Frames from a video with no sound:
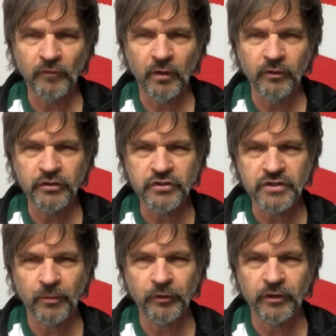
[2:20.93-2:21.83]
this is
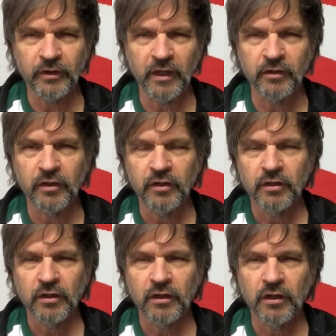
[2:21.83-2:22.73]
something that
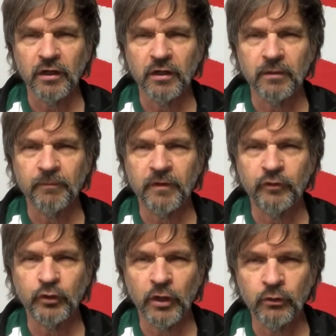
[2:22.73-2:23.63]
if
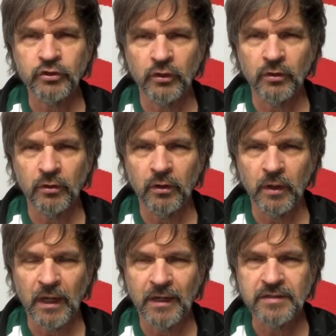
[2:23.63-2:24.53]
you coach a
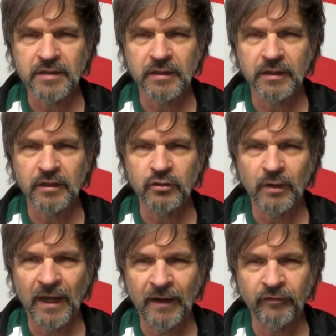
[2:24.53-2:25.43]
lot and you
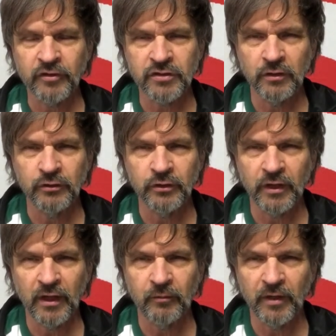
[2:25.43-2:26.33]
have to slow your
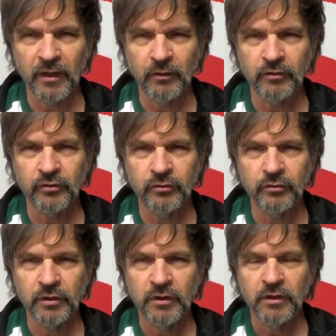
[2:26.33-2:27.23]
game down to
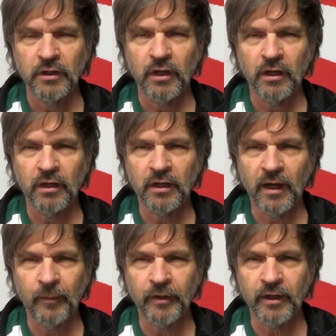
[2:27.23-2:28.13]

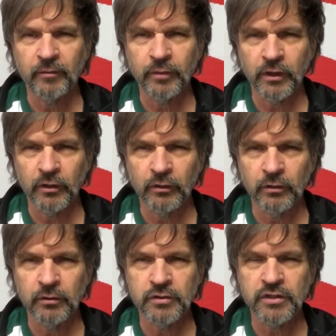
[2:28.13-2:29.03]
accommodate
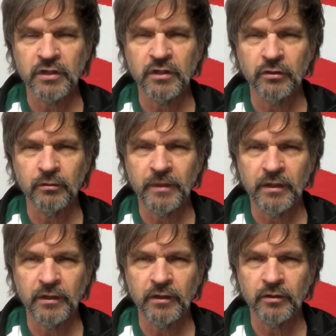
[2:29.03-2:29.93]
beginners and
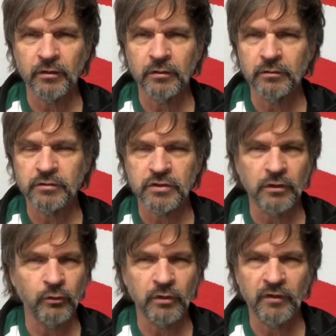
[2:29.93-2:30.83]
intermediate or just
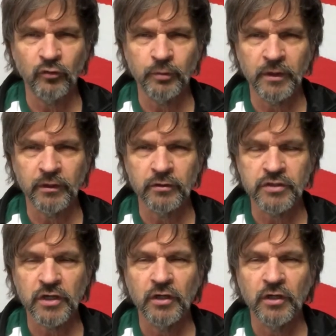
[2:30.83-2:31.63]
lower level players,